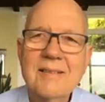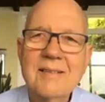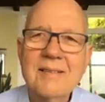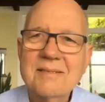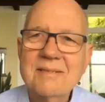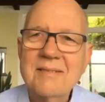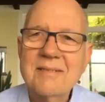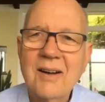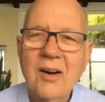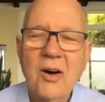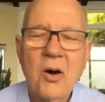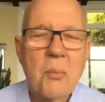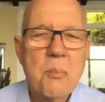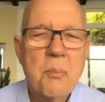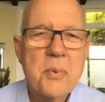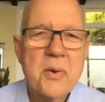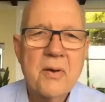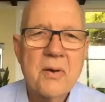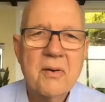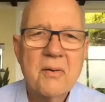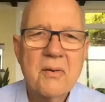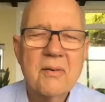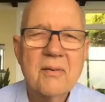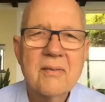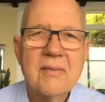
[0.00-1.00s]
that once a
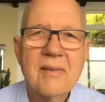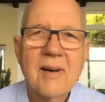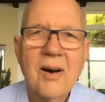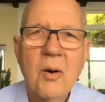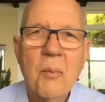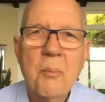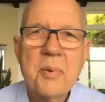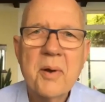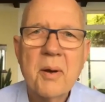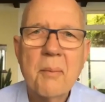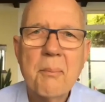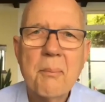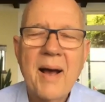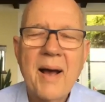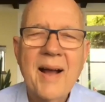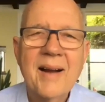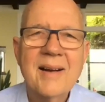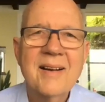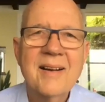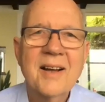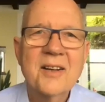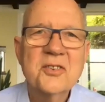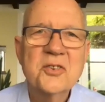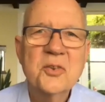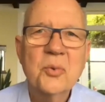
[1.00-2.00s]
year. Hope you're back
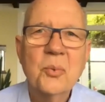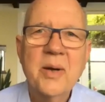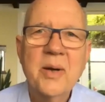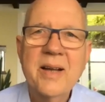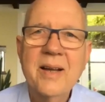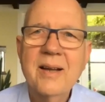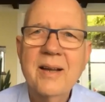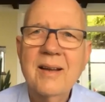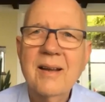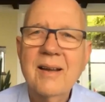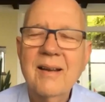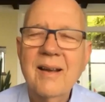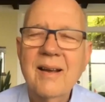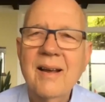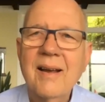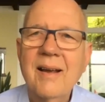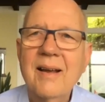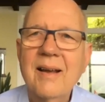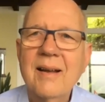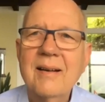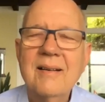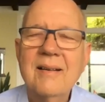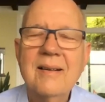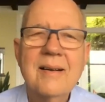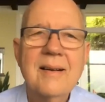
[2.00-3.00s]
next week.
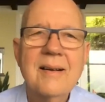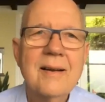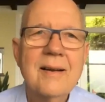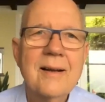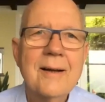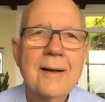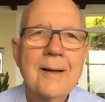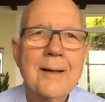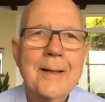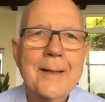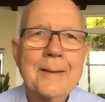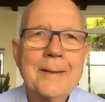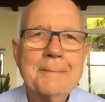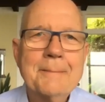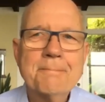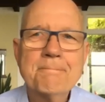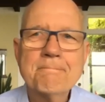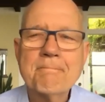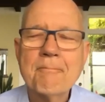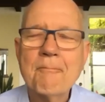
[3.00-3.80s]
And so